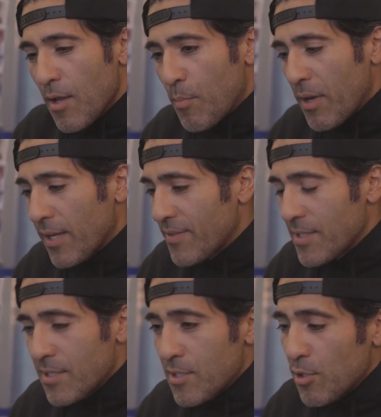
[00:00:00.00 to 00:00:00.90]
Breakfast
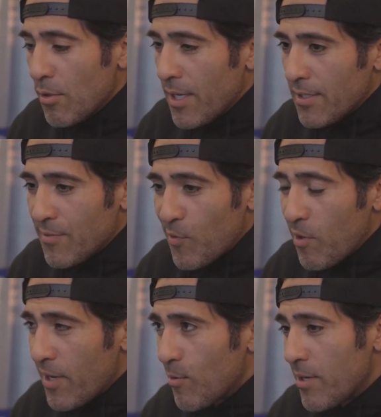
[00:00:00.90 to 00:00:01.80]
is two eggs, four
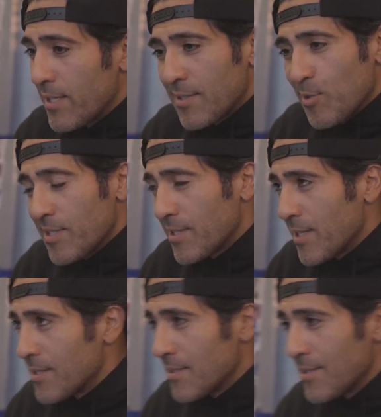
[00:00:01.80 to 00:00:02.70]
egg whites, three
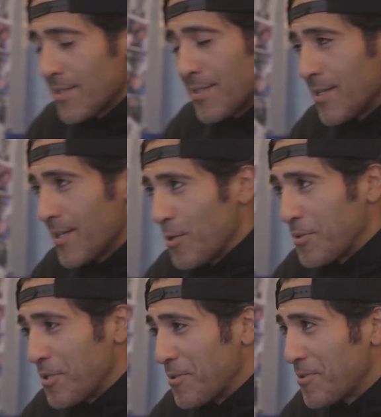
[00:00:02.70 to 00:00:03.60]
slices of Ezekiel
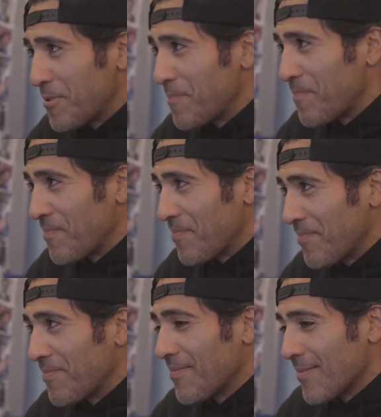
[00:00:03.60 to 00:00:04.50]
toast. Yeah.
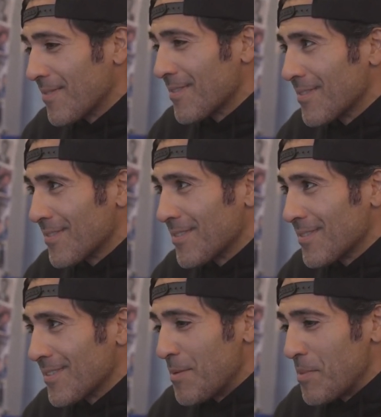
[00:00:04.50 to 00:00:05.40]

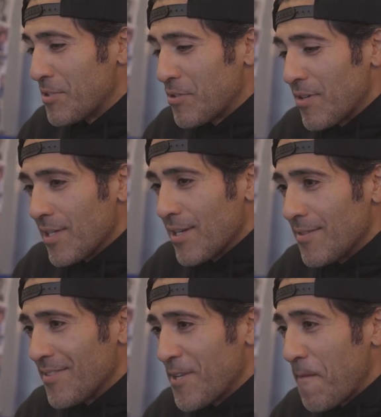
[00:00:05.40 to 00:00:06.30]
And my strong coffee.